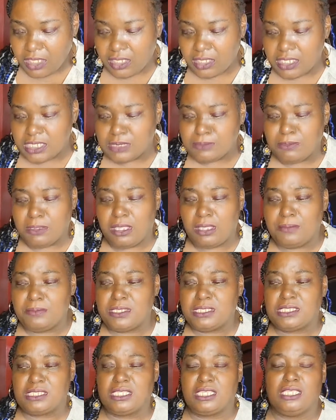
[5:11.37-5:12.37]
and his
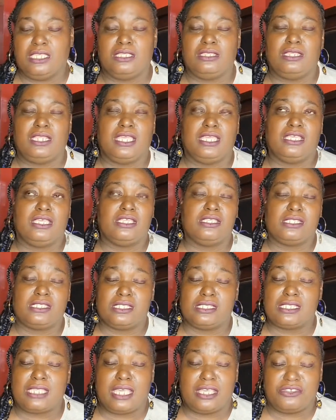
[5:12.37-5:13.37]
mom is saying like
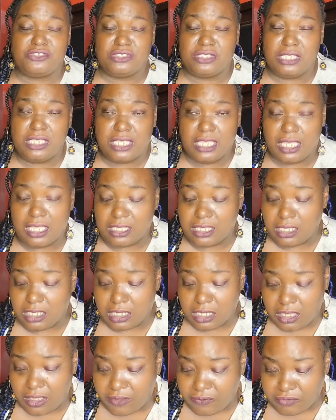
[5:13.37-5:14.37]
is this actually kind
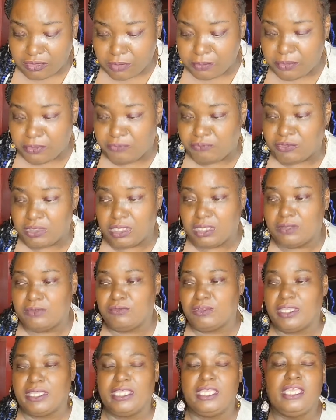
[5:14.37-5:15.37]
of uncomfortable for
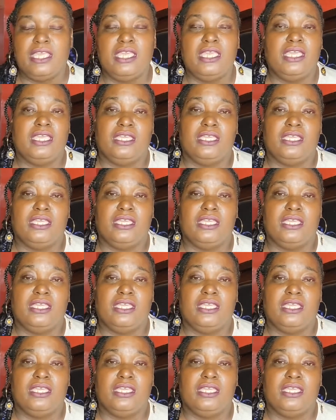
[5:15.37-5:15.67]
her right